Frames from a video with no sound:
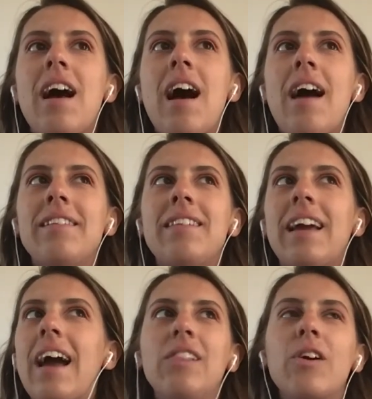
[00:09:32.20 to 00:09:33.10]
I
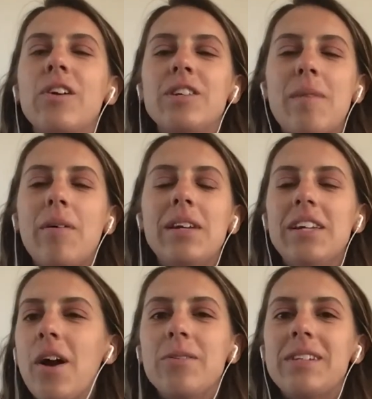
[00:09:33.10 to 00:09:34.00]
think I learned about
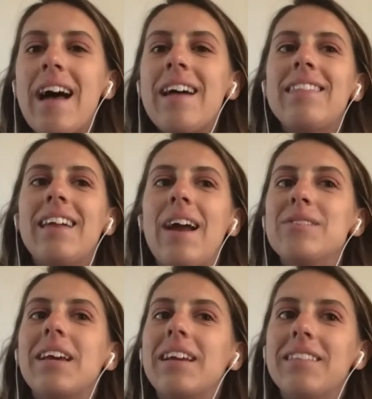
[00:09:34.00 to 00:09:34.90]
ego death, and I
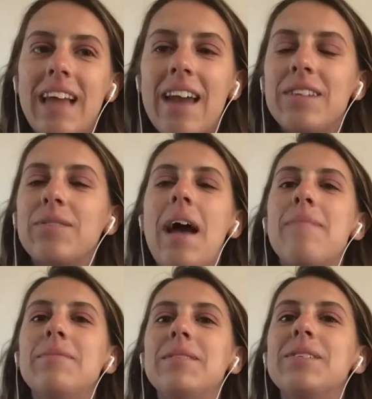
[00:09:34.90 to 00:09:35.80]
was like, that is what
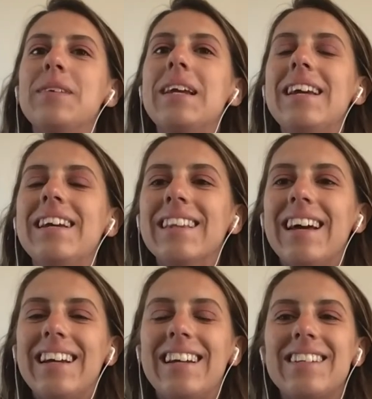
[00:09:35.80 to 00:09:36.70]
happened to me.
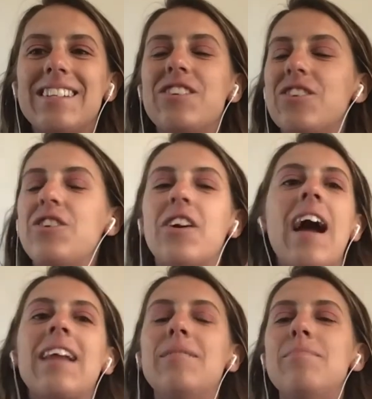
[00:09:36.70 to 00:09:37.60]
Like, cause it's just, you're
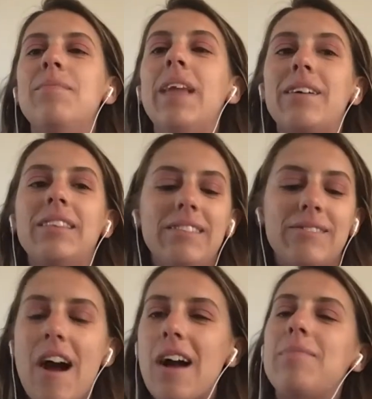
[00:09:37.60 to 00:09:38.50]
at the like
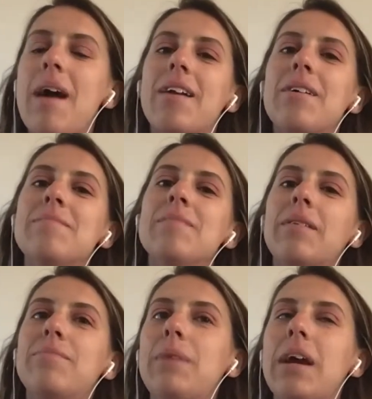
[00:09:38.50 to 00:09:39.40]
rock bottom,
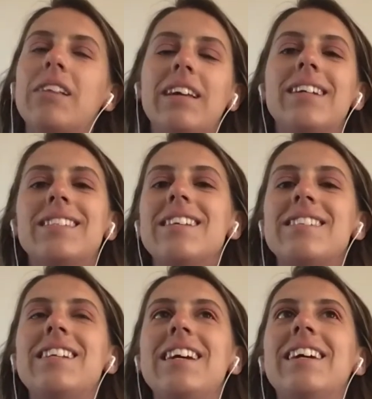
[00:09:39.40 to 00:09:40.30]
like barely
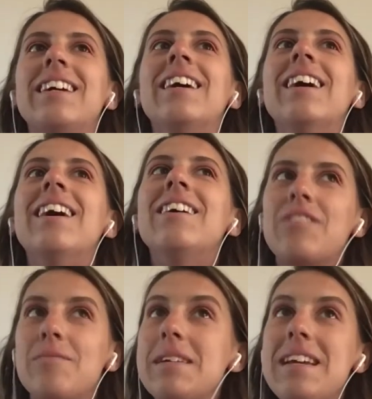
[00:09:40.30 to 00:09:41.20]
existing.
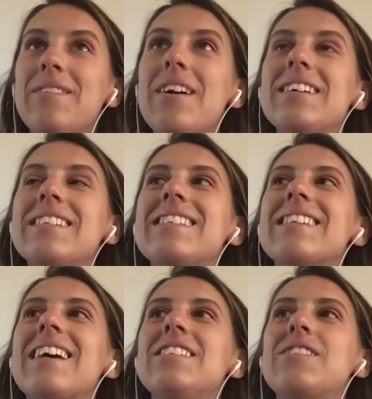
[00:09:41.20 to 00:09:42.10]
For me, it was.
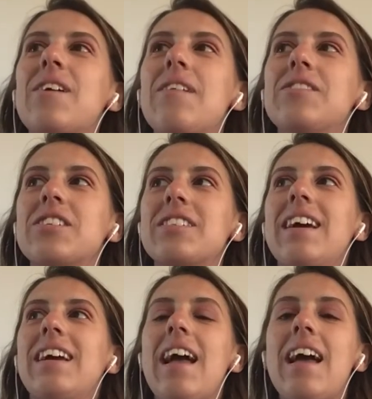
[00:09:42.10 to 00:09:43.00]
And so I was just
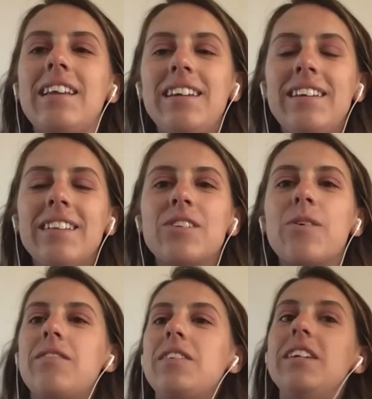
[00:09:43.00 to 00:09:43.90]
like, any
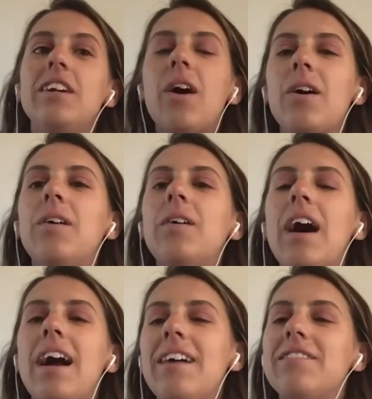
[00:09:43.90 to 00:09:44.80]
sort of ego
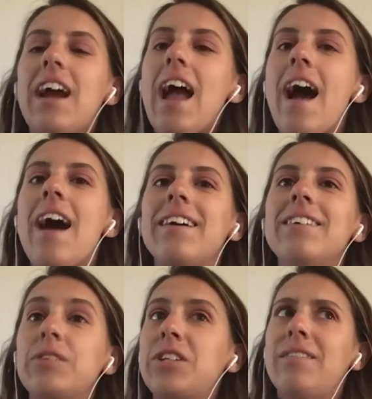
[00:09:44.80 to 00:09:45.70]
I ever
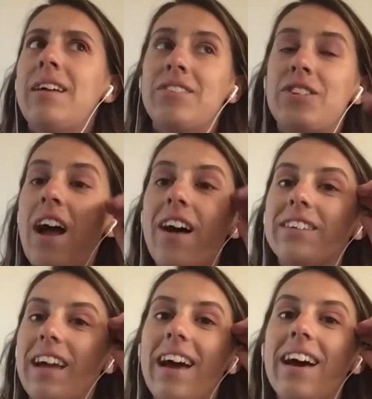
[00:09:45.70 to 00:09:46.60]
had, which as a child,
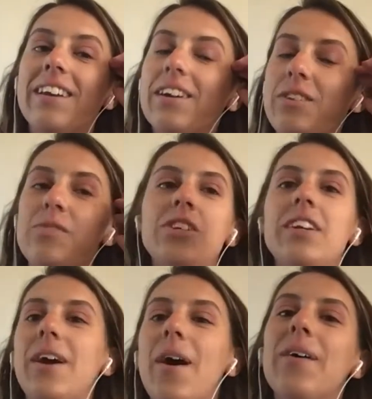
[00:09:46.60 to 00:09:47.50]
I had a huge
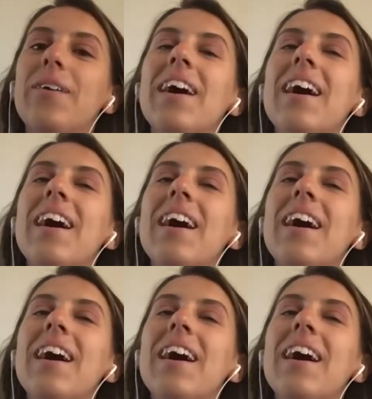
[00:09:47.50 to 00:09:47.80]
ego.